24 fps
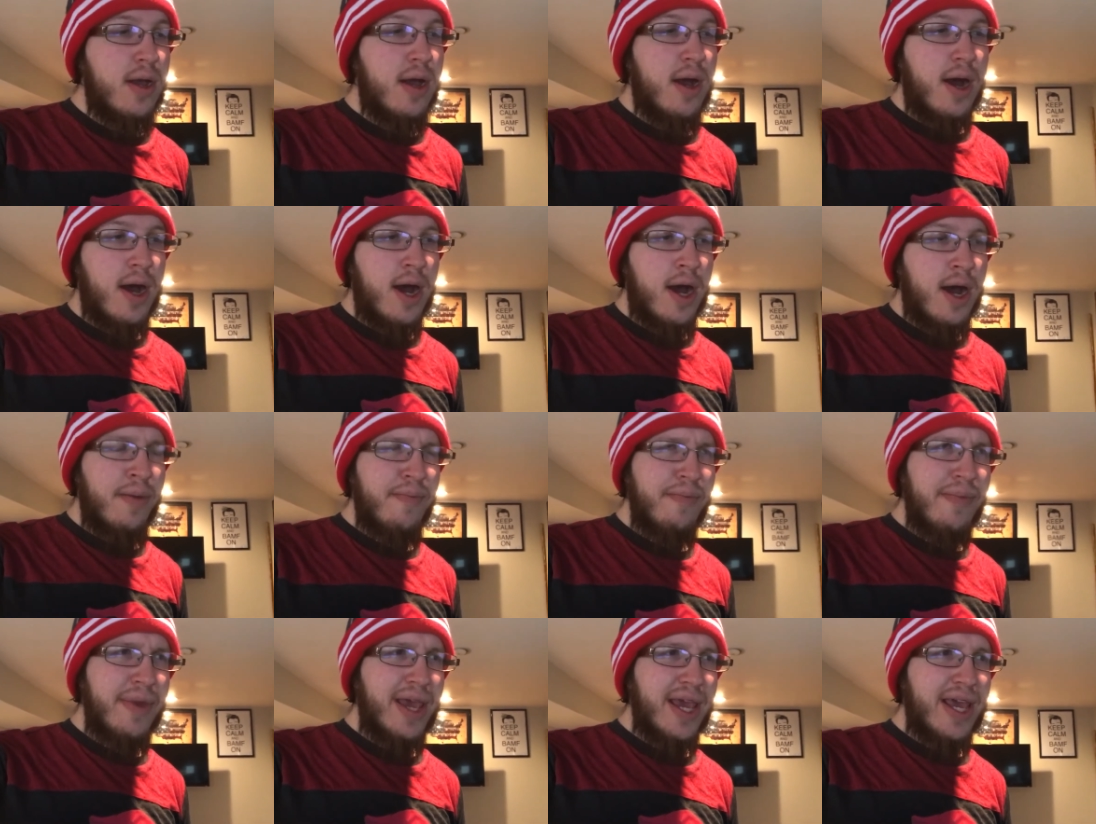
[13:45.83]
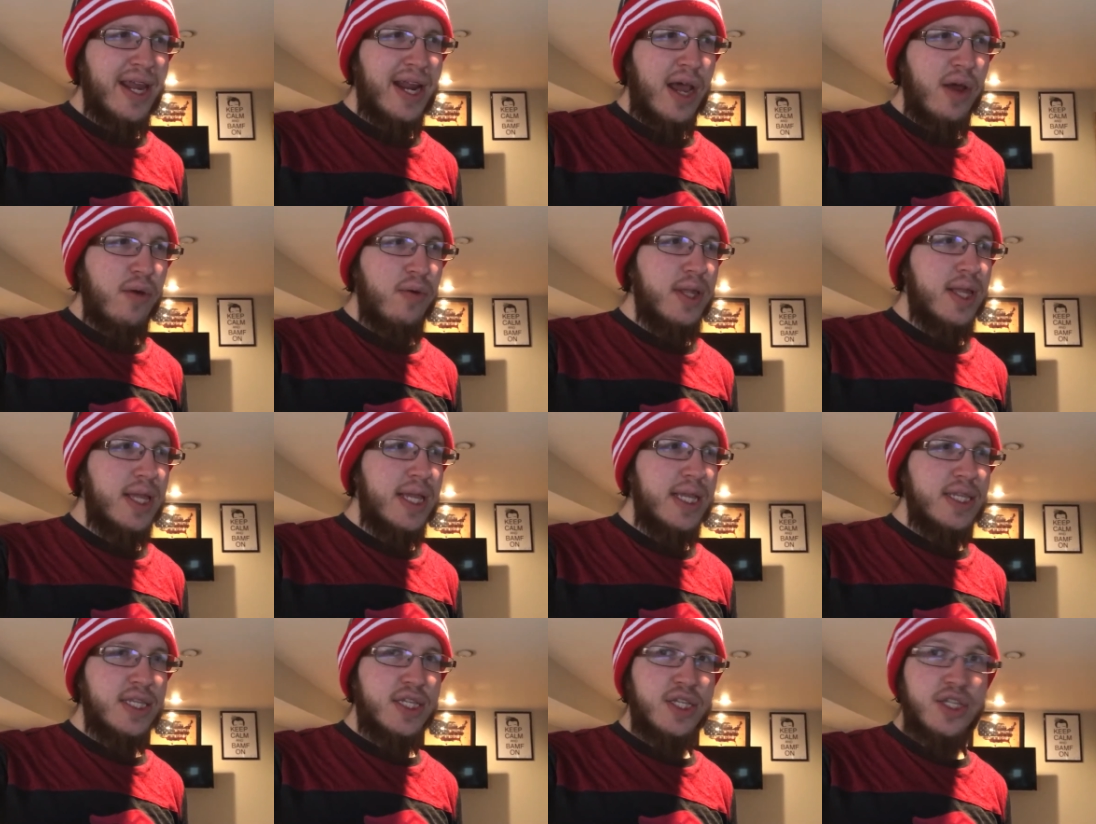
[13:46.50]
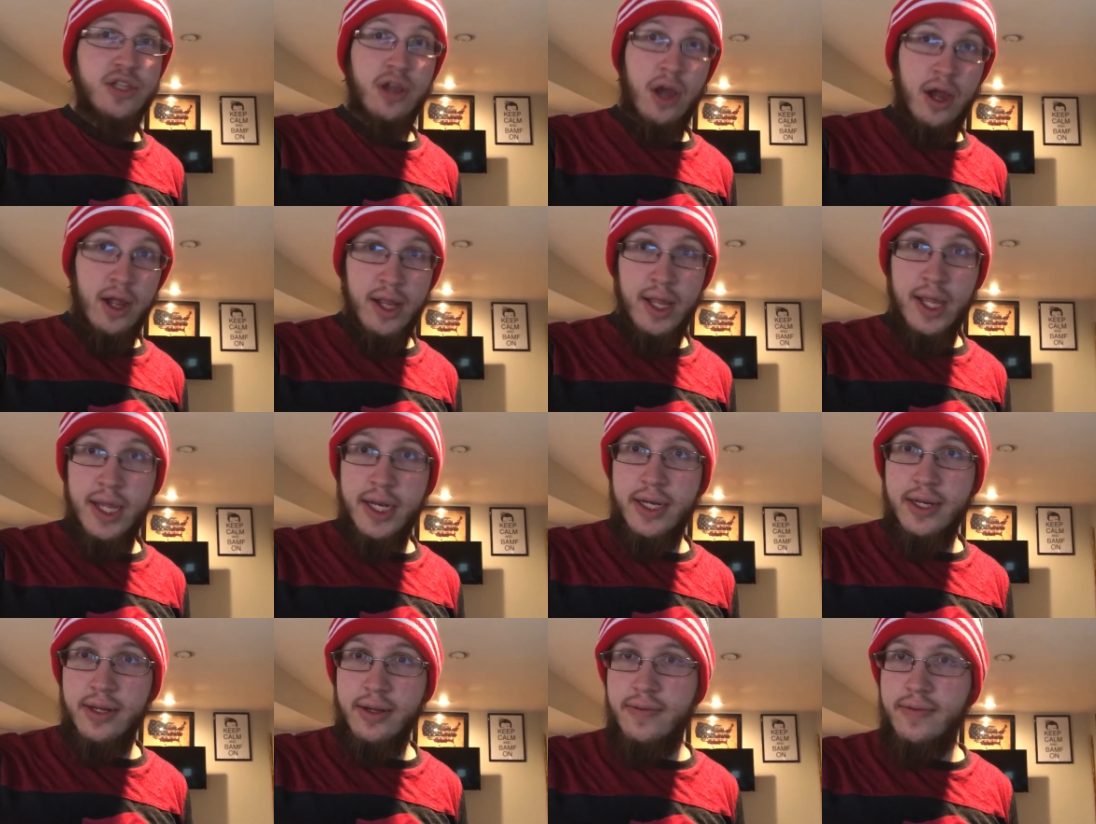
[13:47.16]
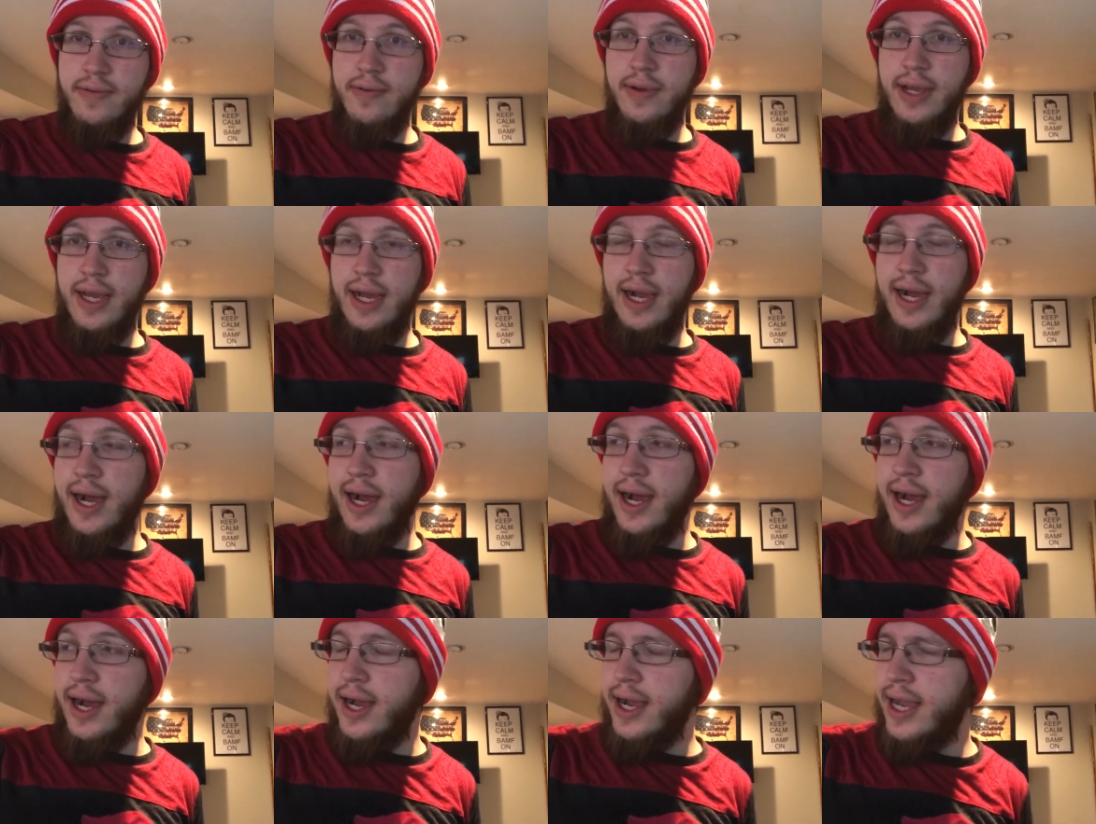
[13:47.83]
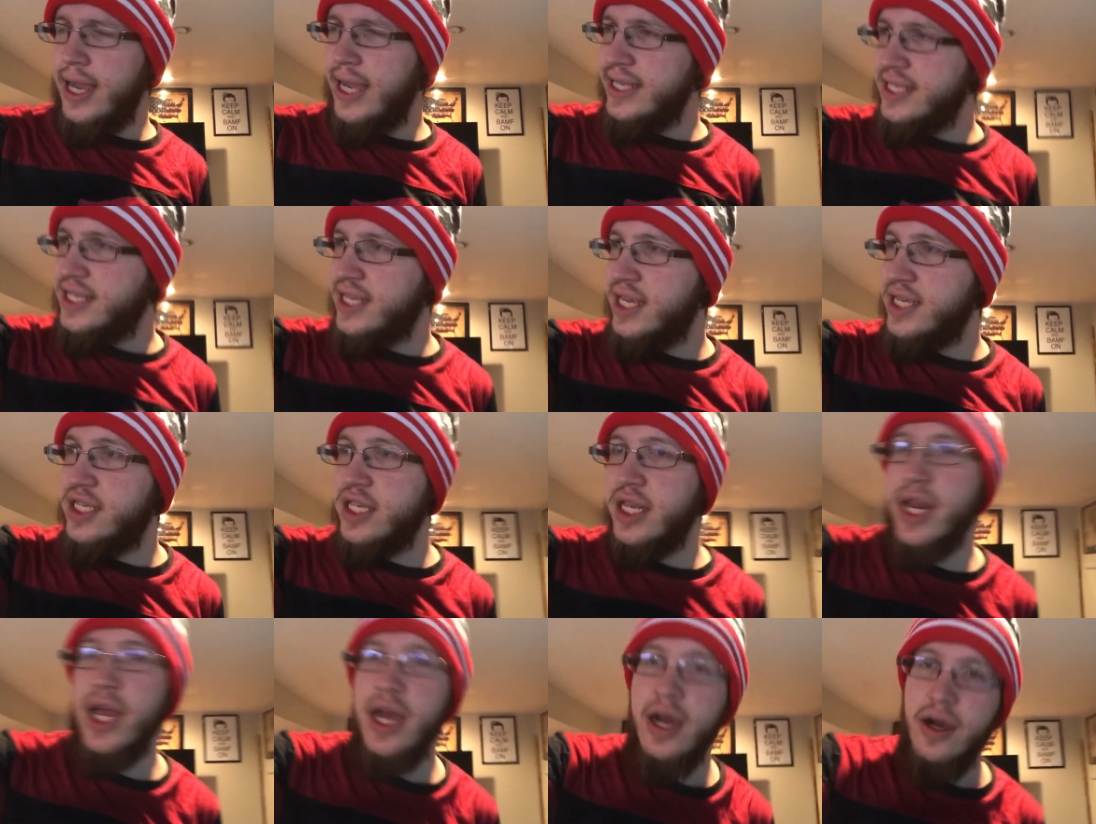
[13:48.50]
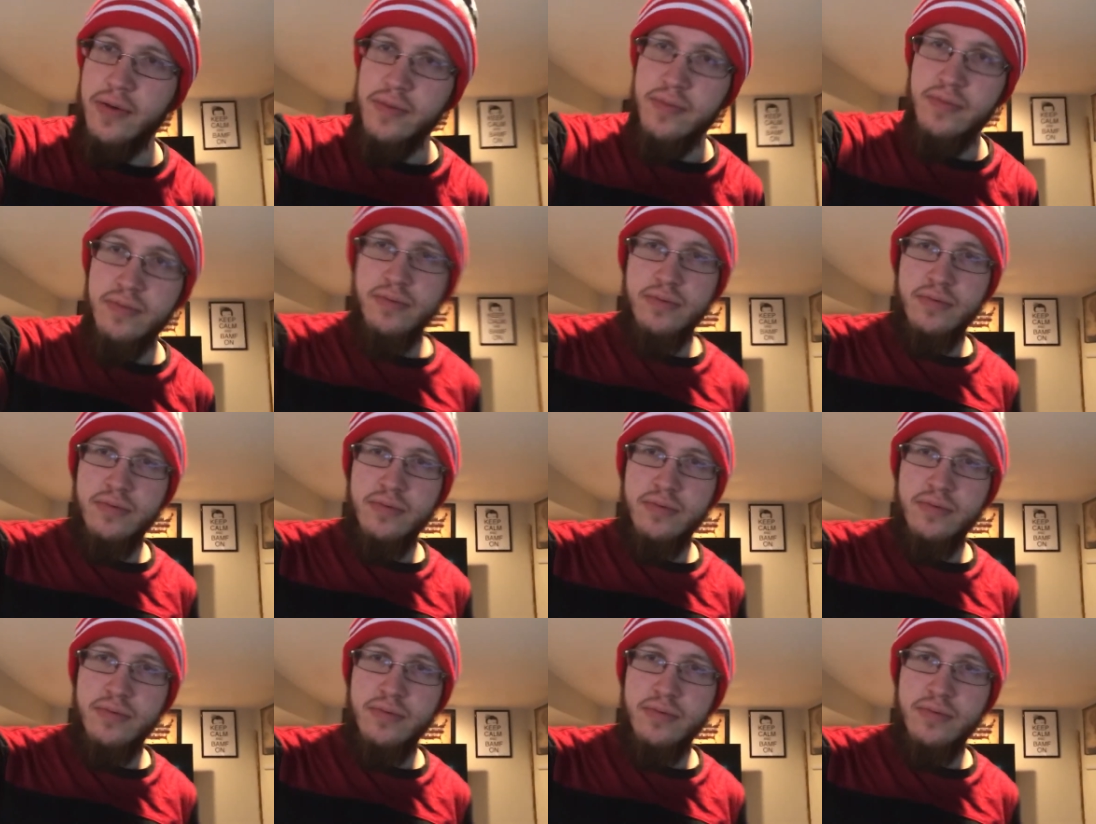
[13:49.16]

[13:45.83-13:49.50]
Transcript: Um, and I will install it uh, and test it out.